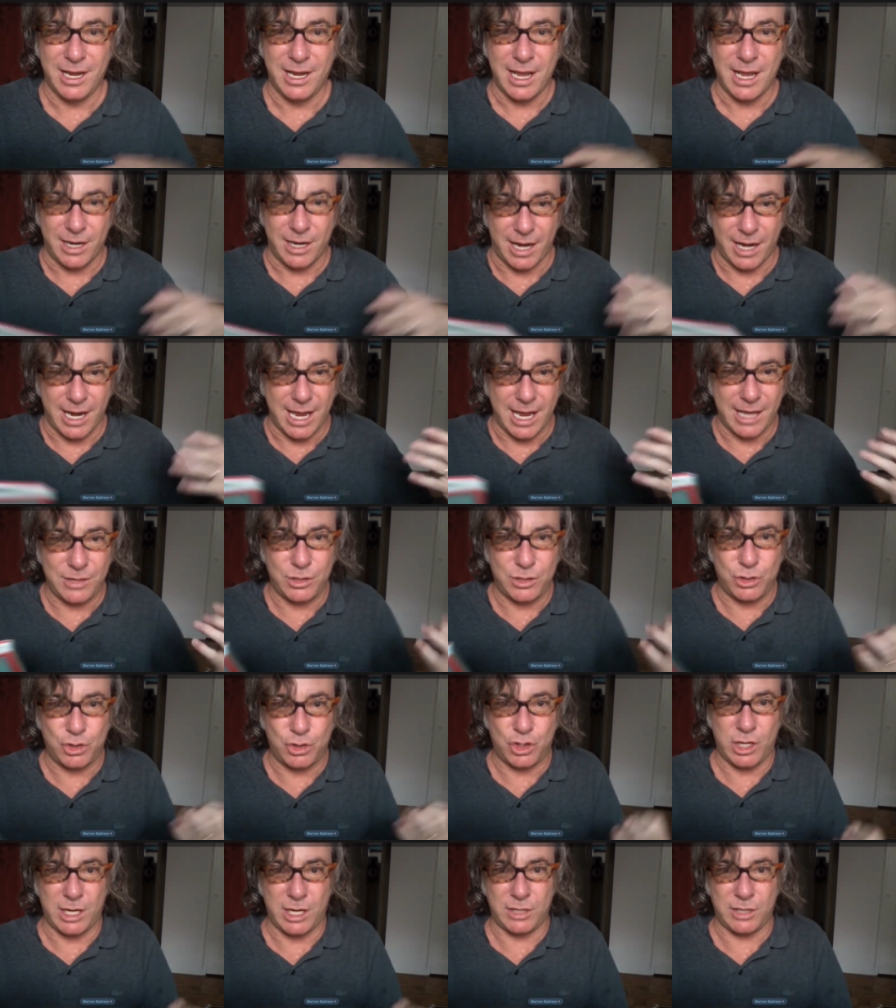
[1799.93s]
And I had the
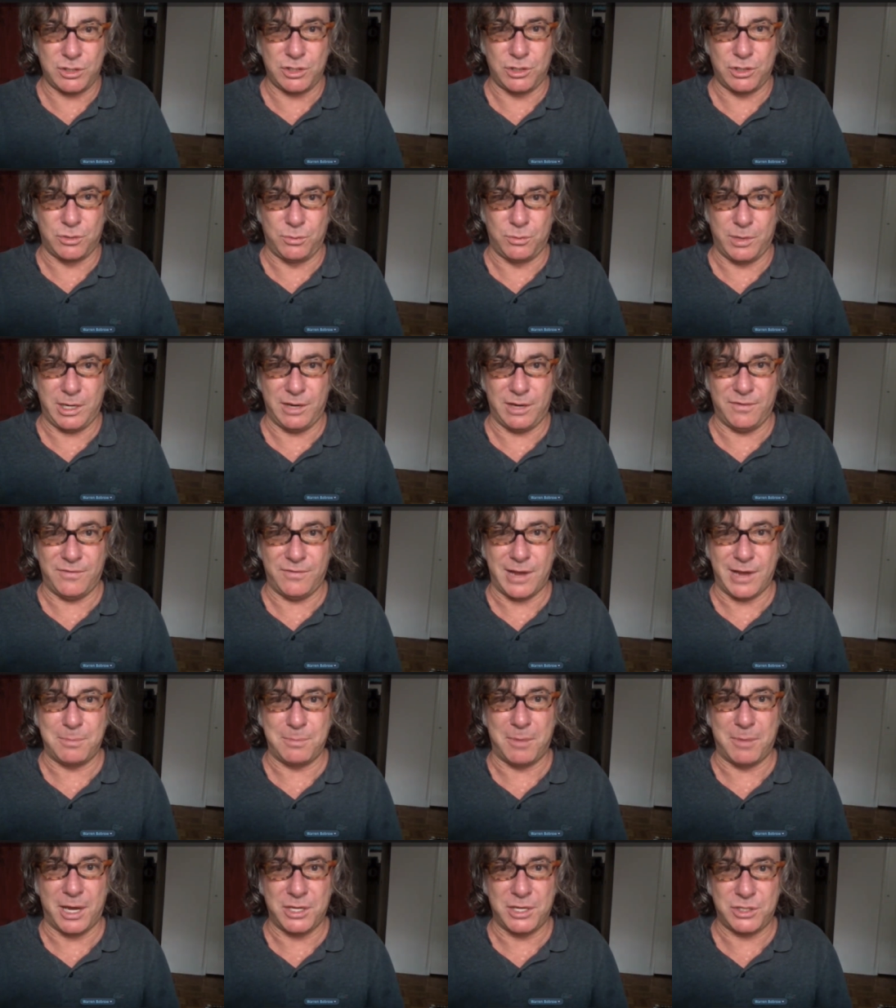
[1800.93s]
chance to
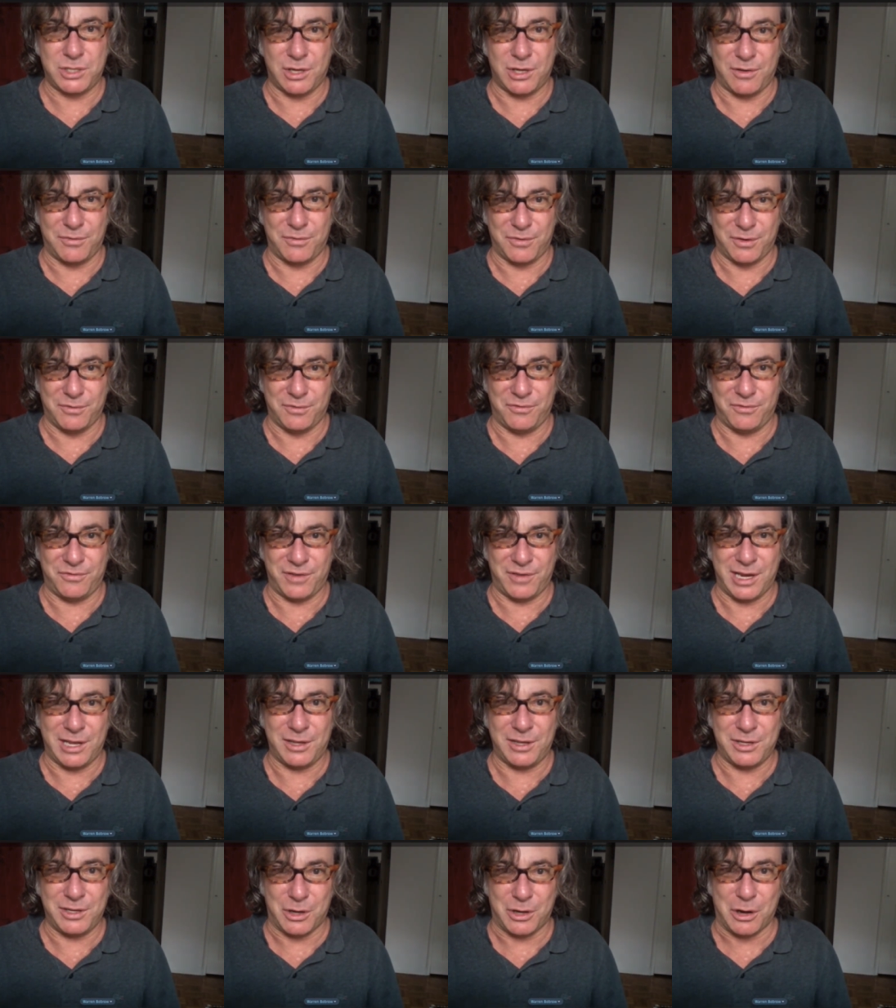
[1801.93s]
reinvent myself from
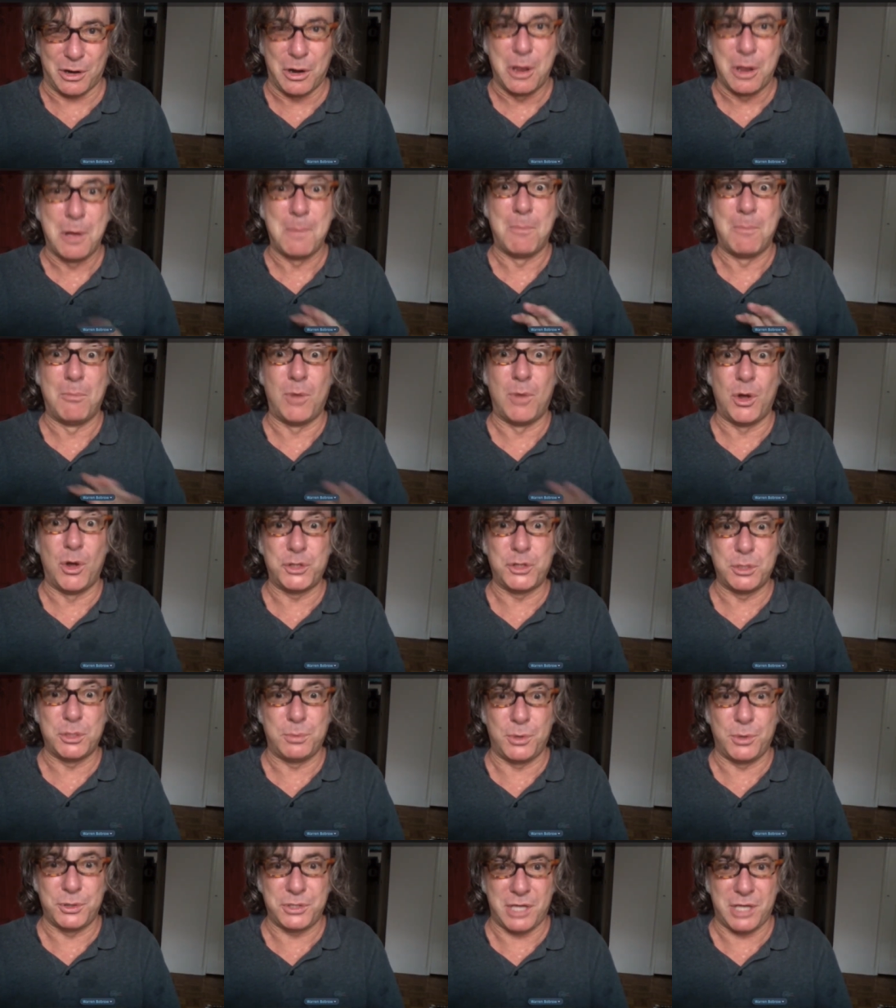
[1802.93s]
failure
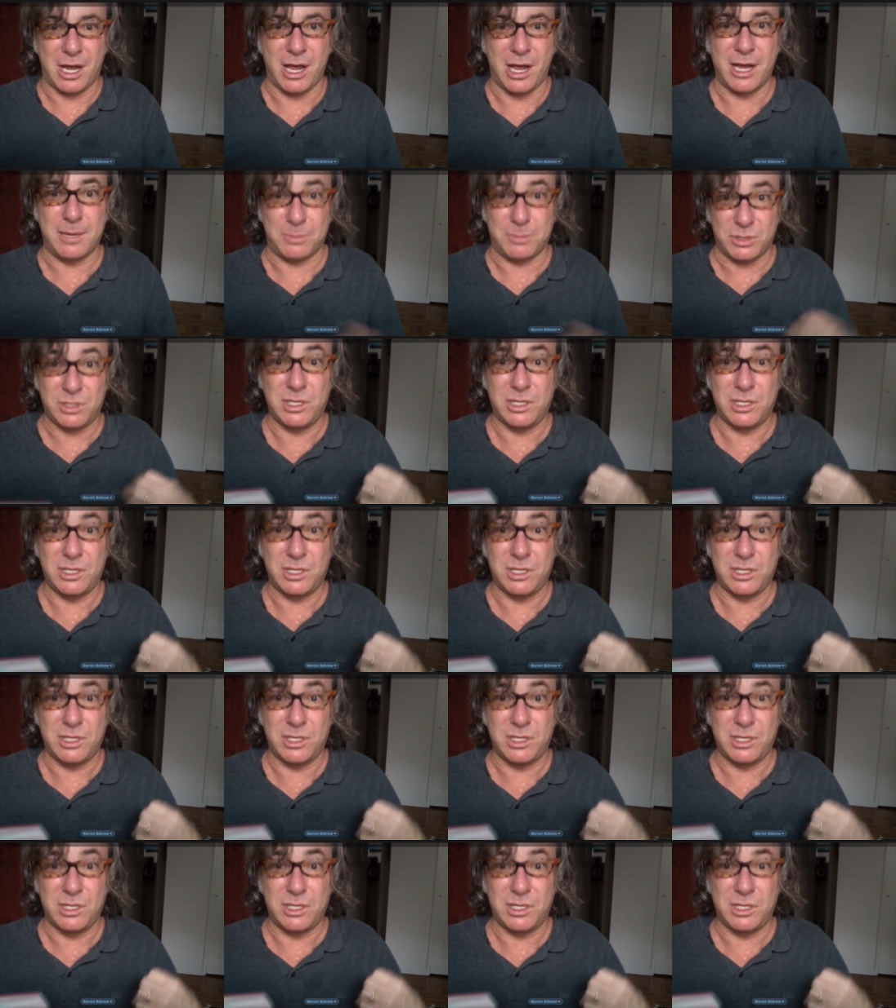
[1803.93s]
multiple times.